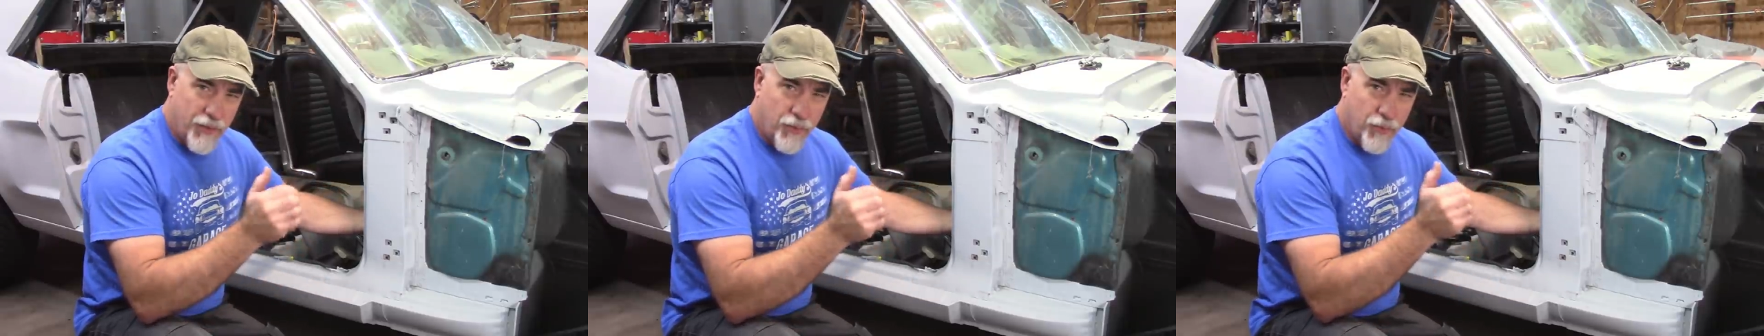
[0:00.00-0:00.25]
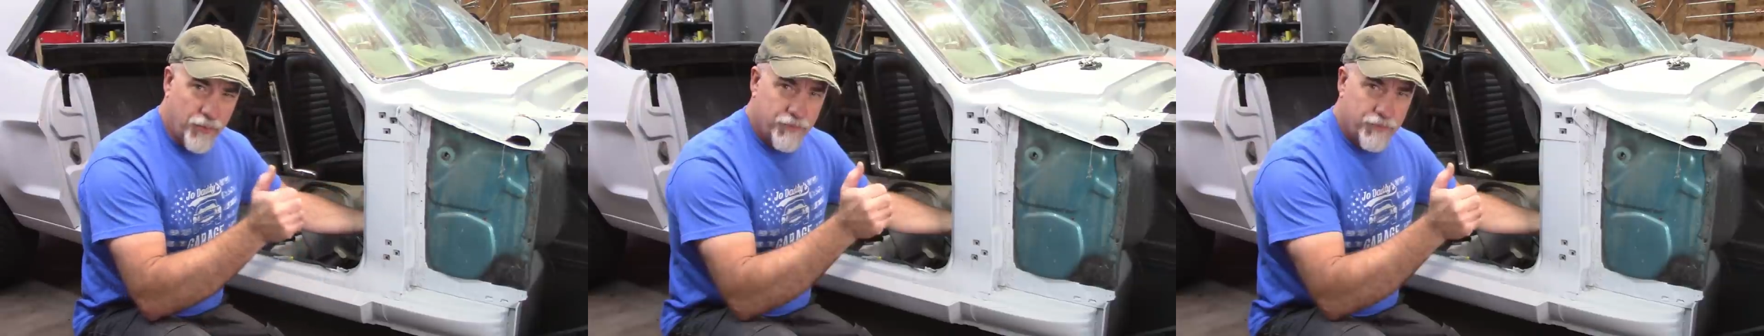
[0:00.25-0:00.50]

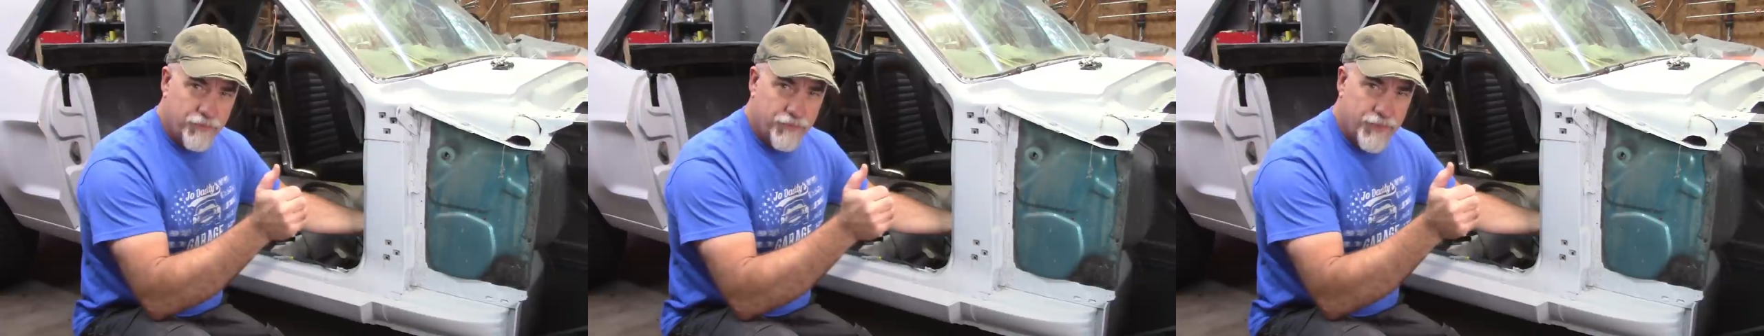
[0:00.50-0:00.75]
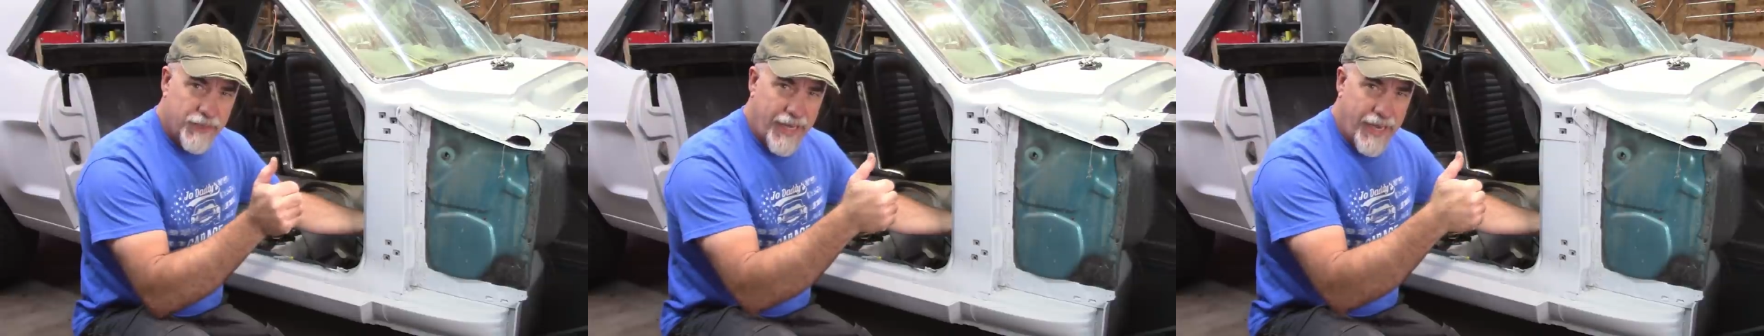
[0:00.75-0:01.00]
little
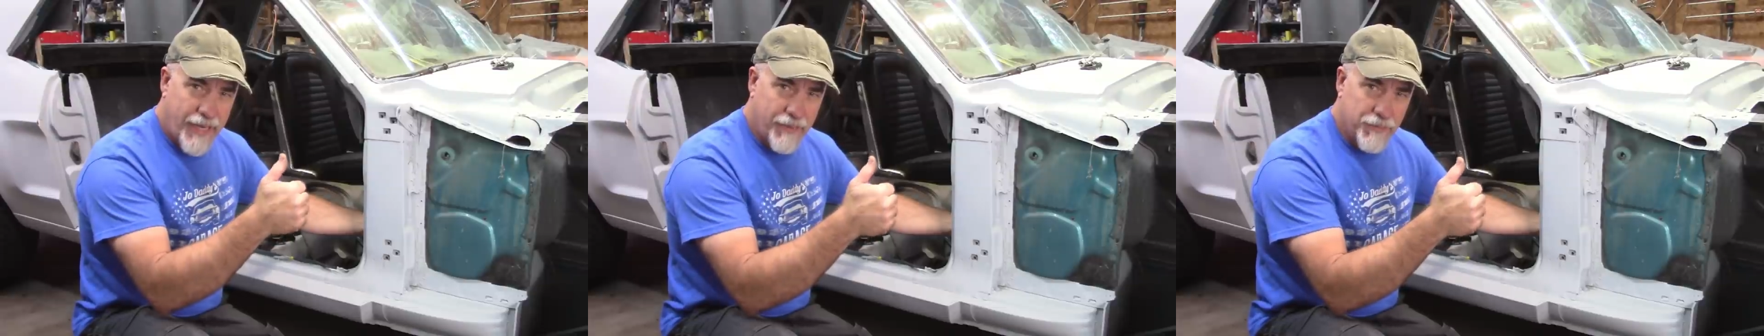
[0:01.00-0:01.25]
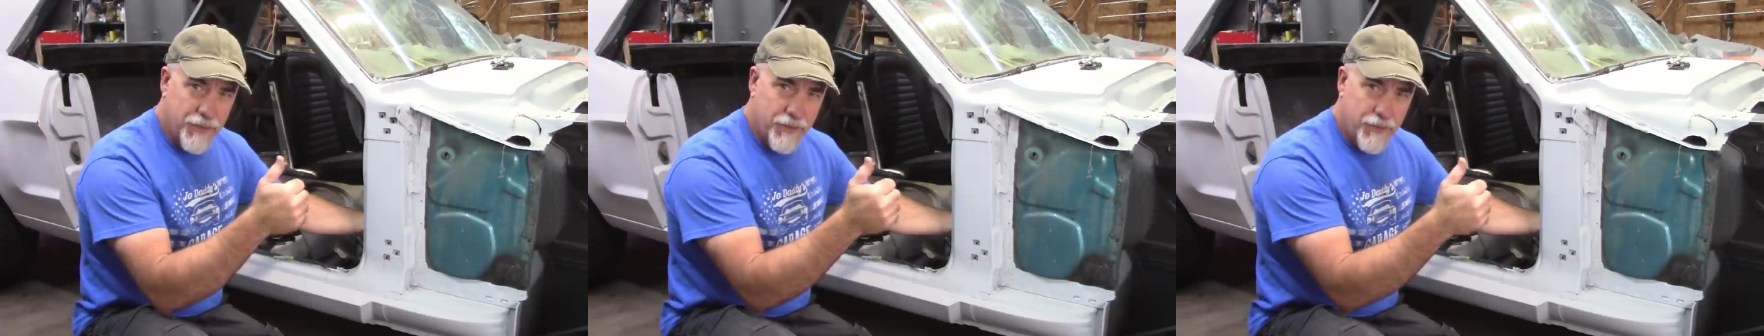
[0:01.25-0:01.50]

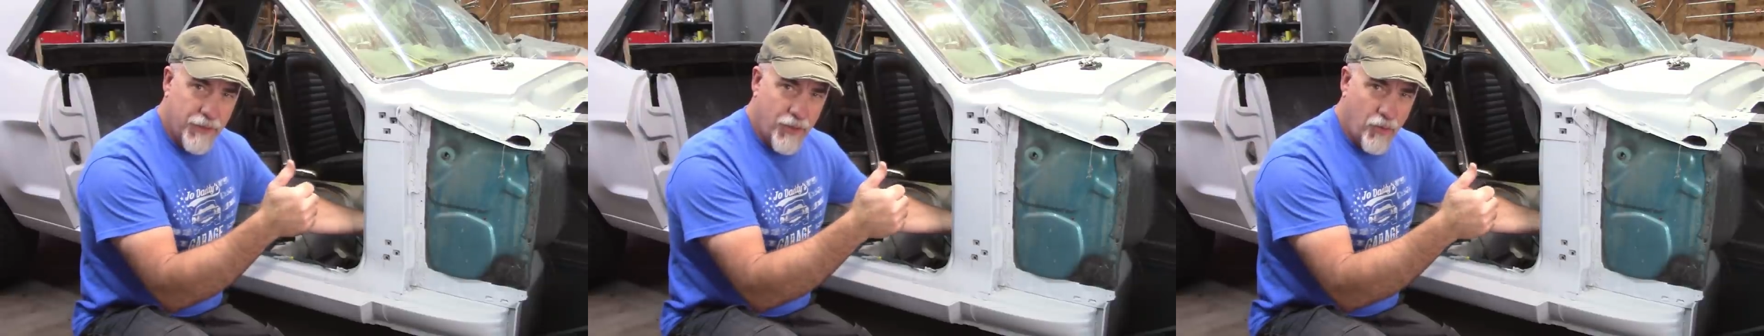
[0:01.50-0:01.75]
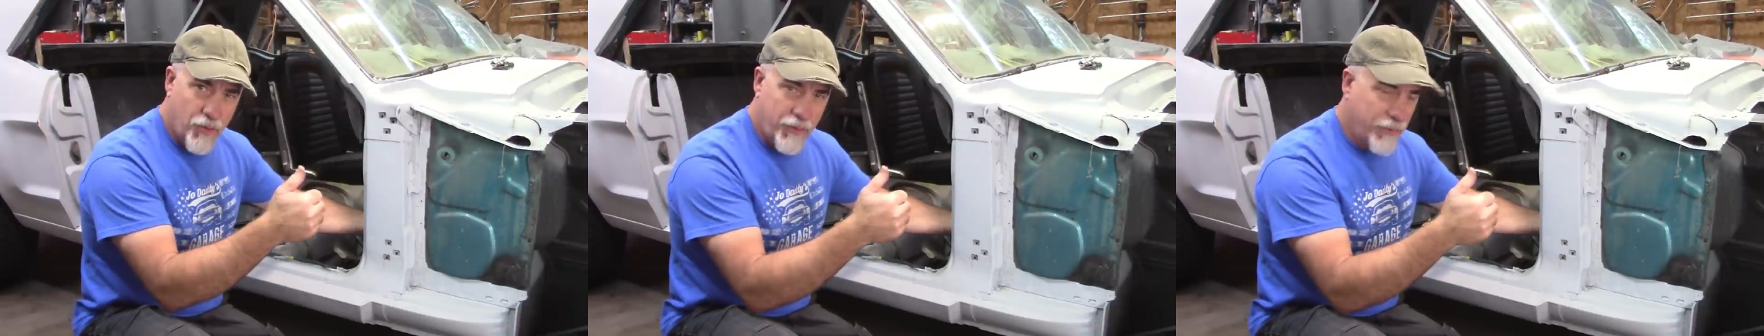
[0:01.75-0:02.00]
tabs that
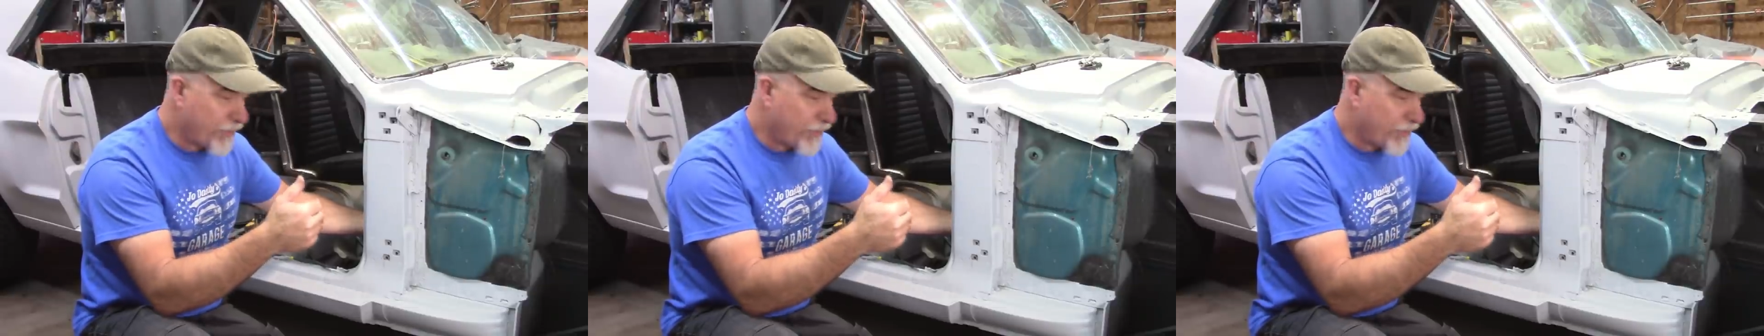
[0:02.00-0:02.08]
hold them in